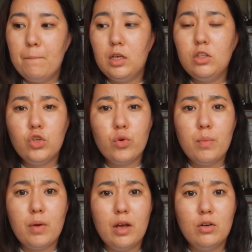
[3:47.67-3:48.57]
In
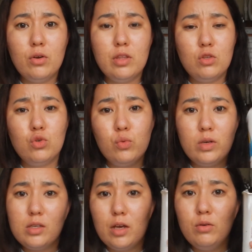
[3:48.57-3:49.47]
Europe, I know they do
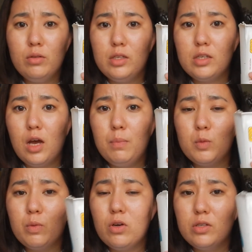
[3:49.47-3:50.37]
recycle these
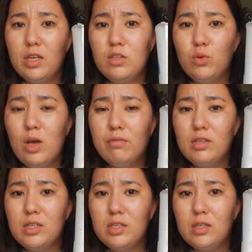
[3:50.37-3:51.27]
cups because they do have
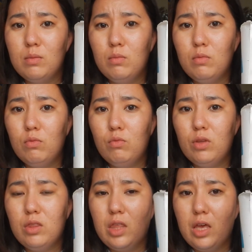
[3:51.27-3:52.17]
the system
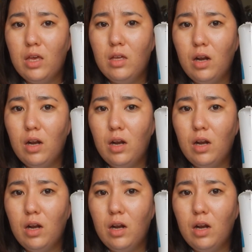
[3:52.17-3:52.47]
there.